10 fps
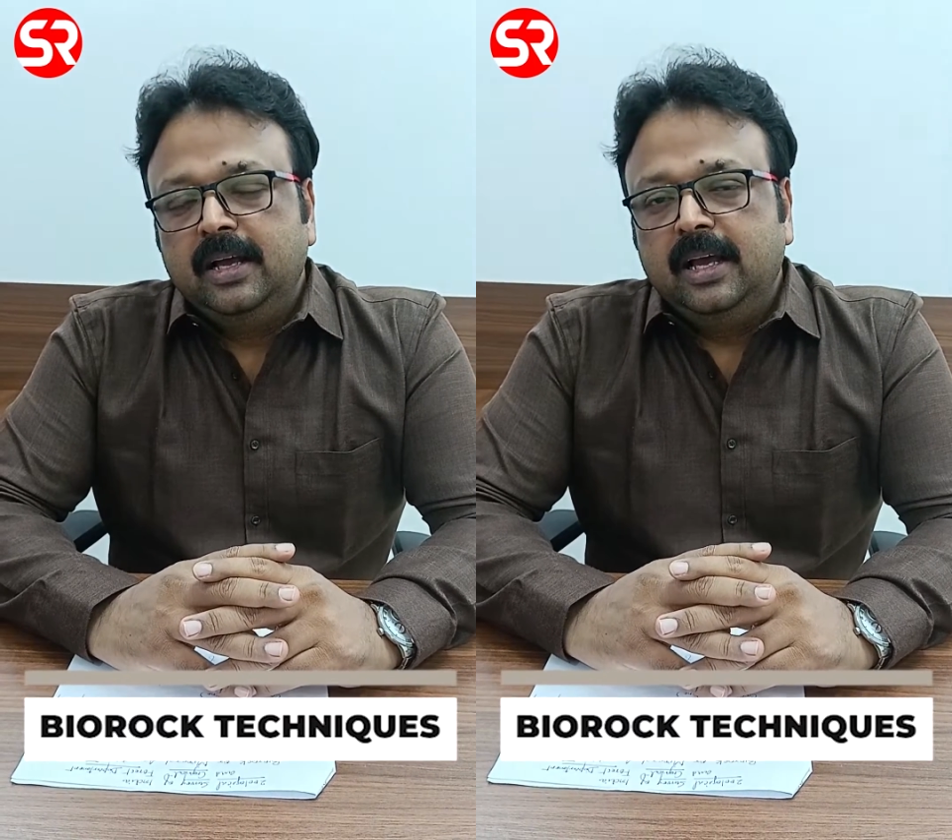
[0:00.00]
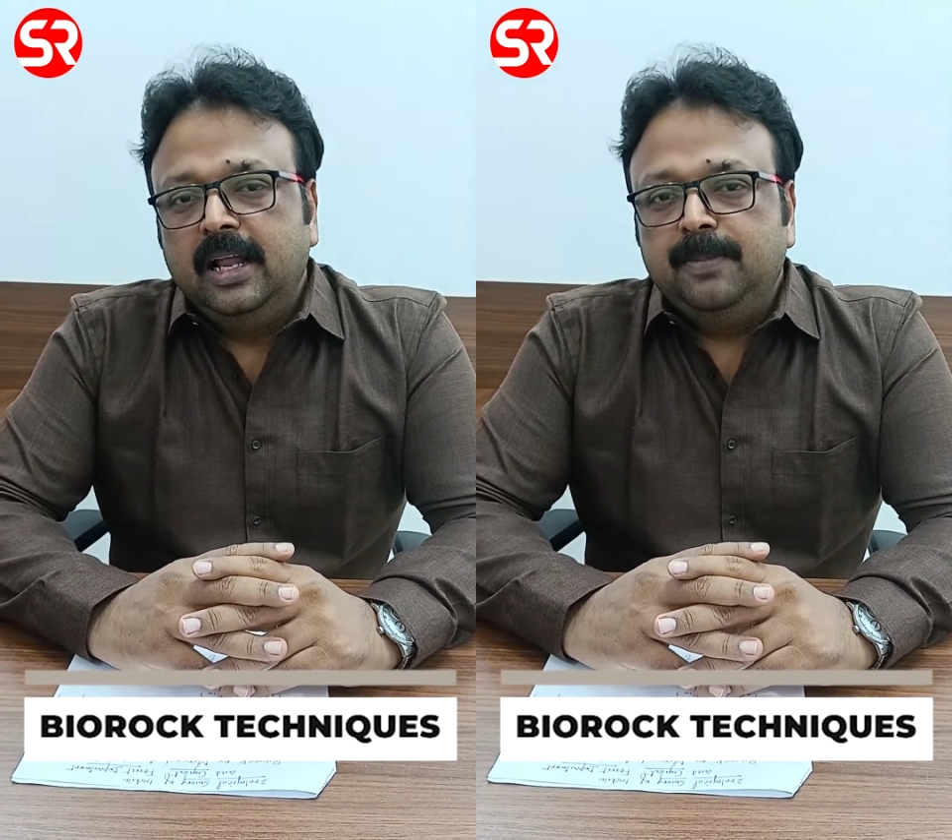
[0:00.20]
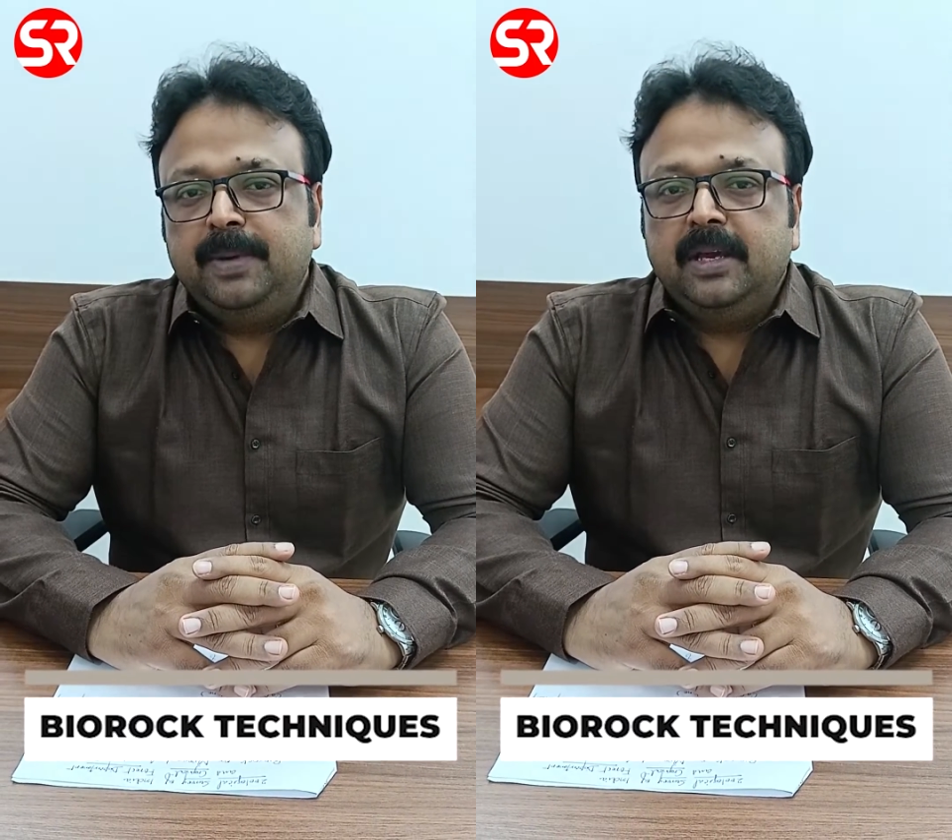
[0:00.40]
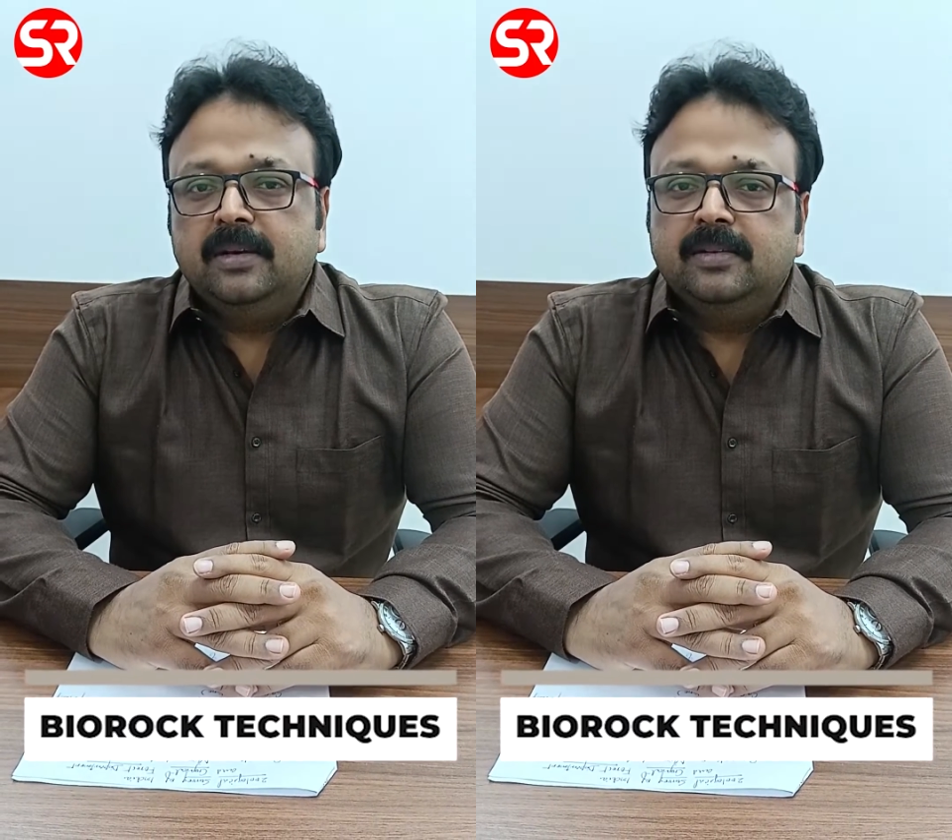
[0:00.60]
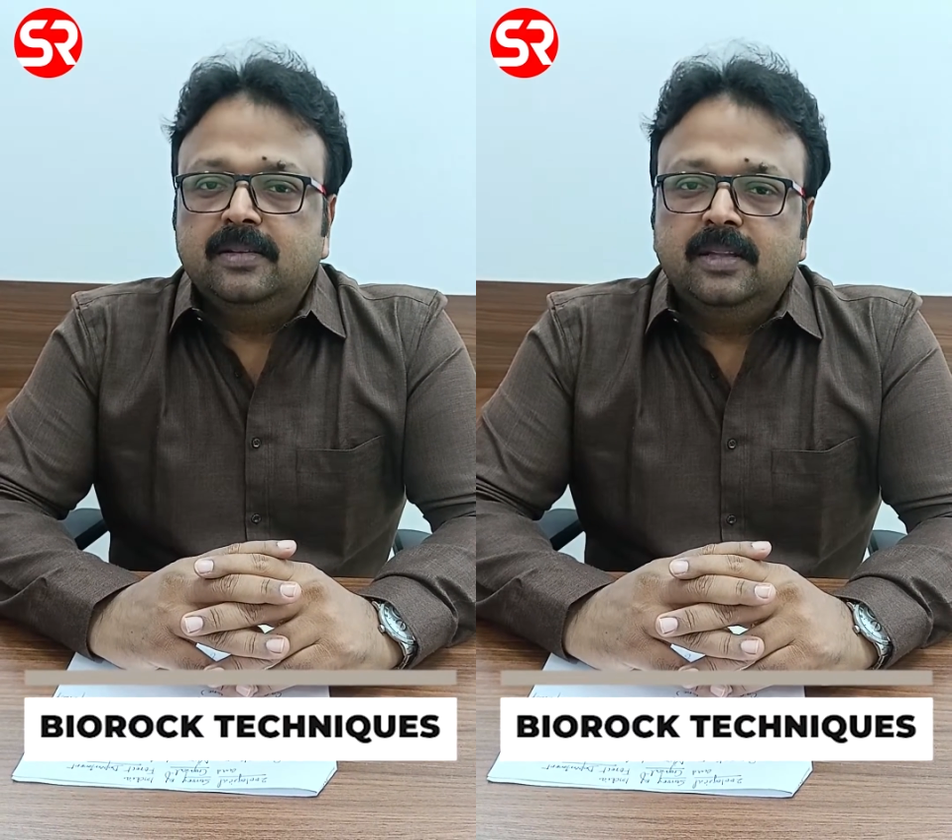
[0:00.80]

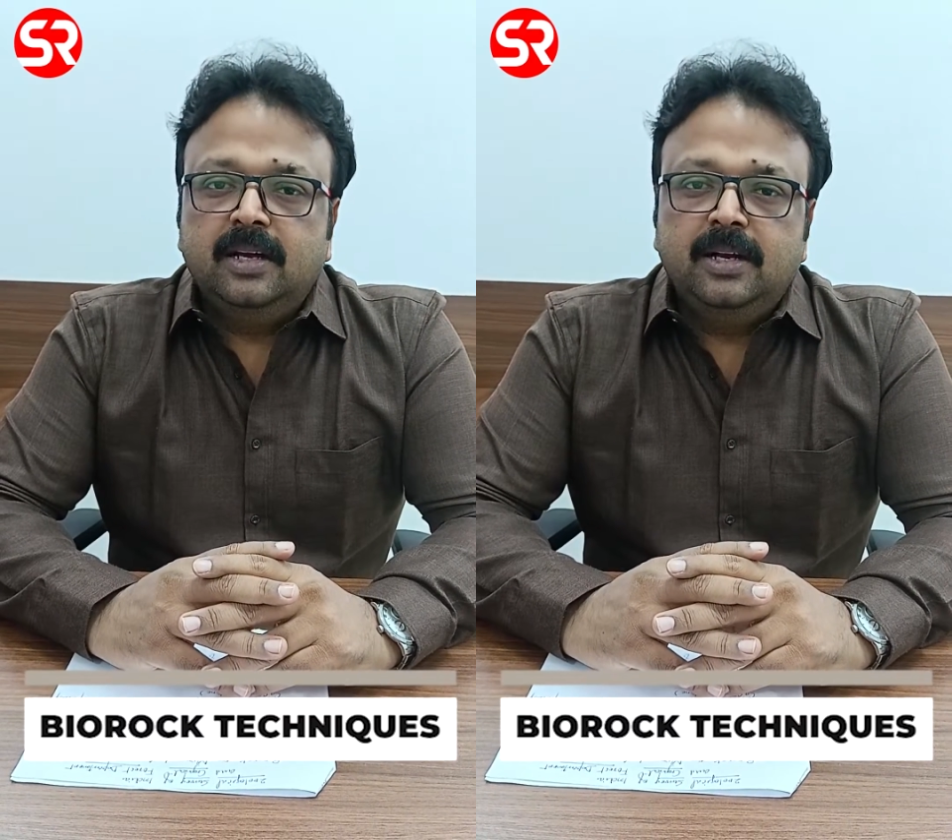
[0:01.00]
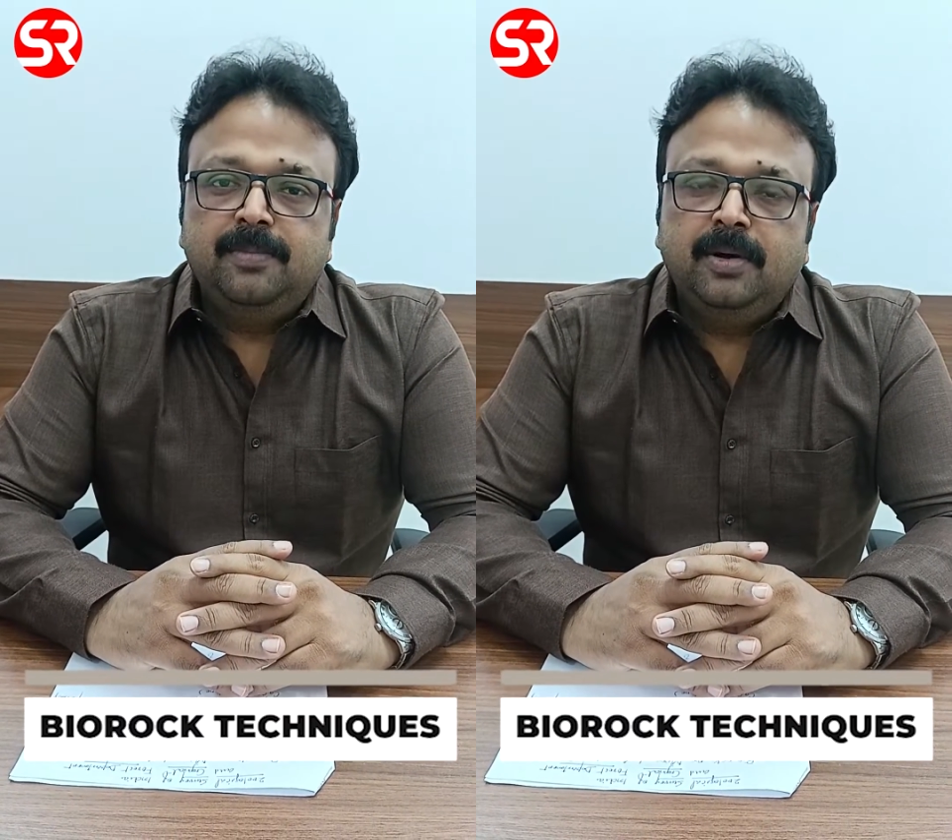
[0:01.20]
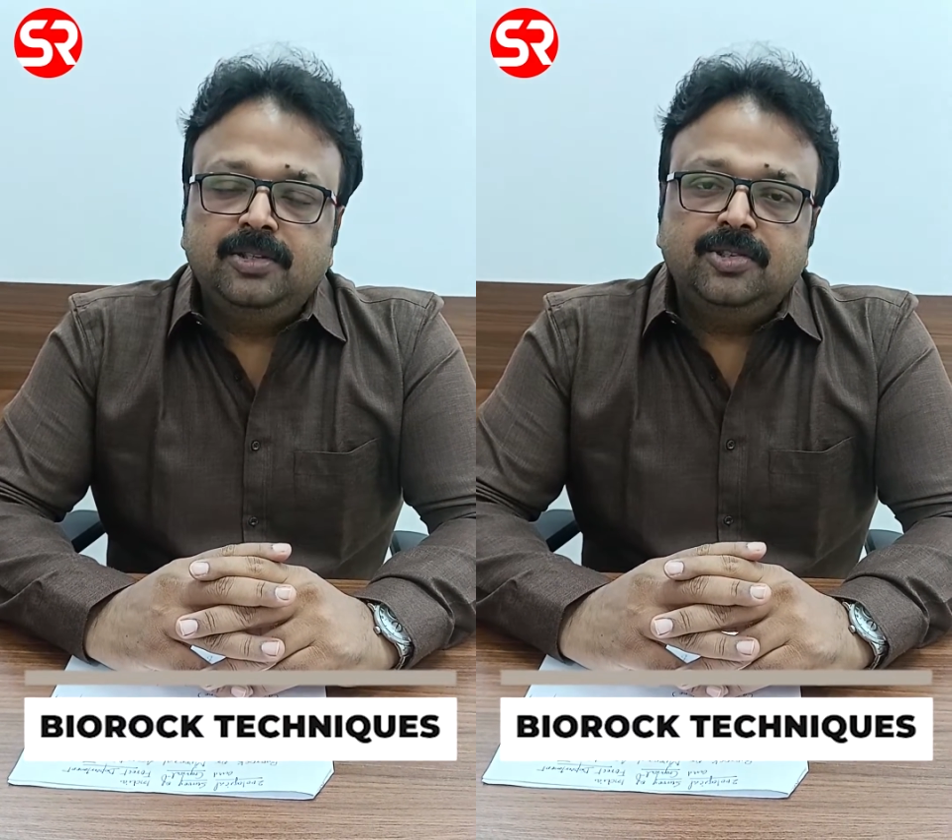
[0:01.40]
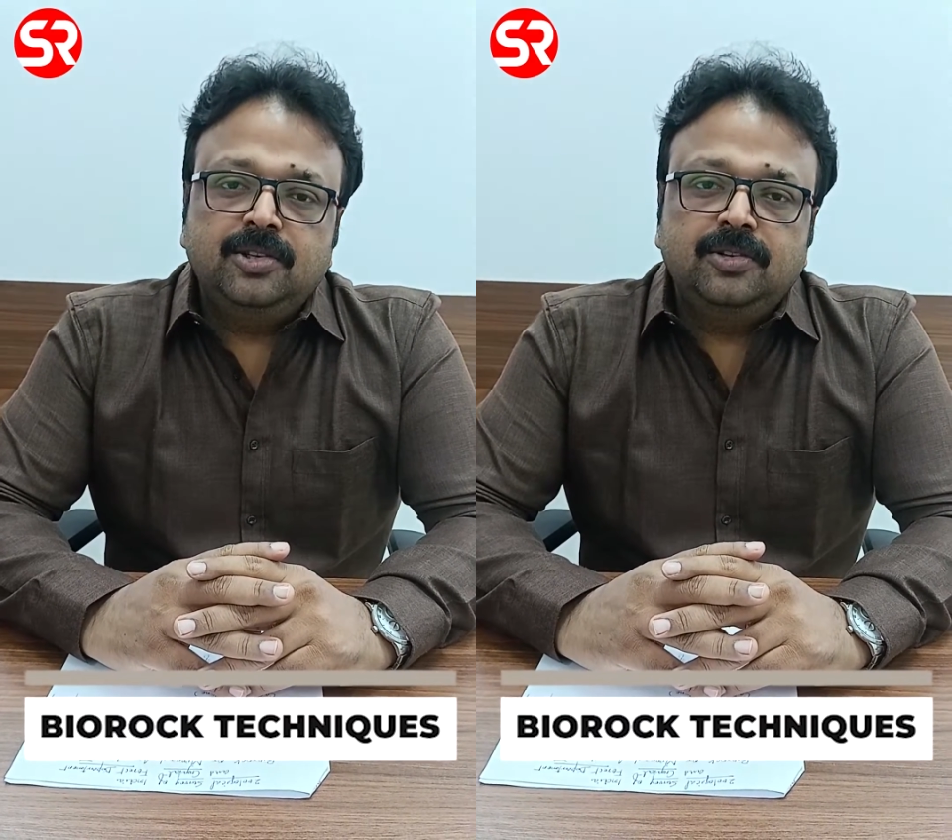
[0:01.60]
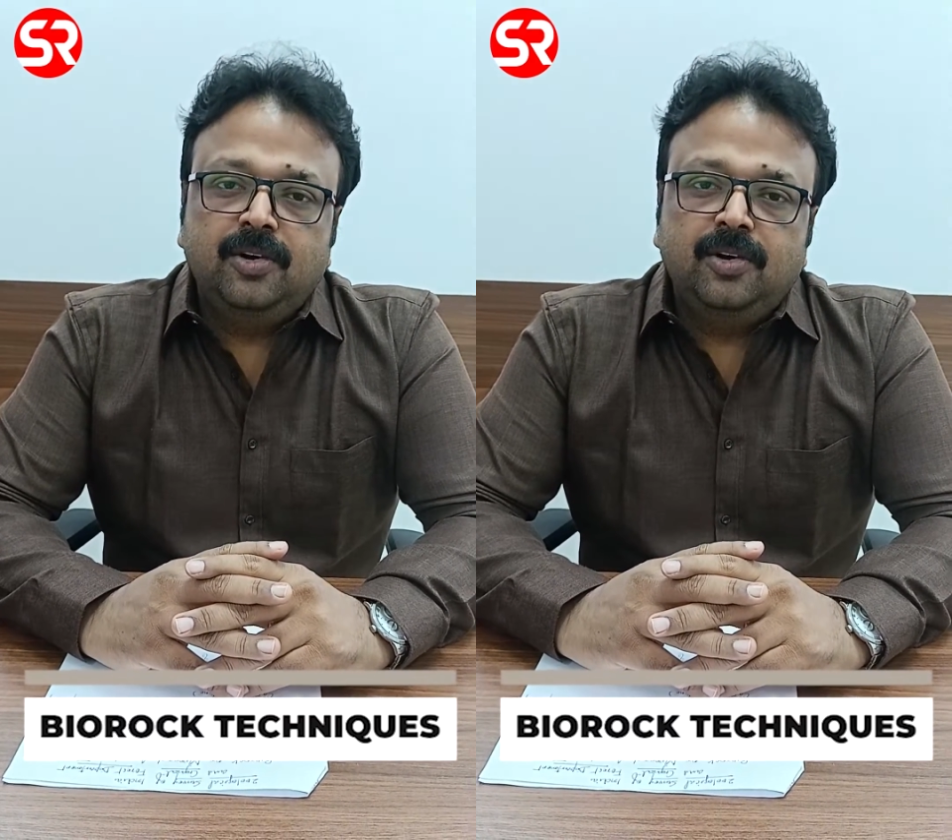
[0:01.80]
helping the deposition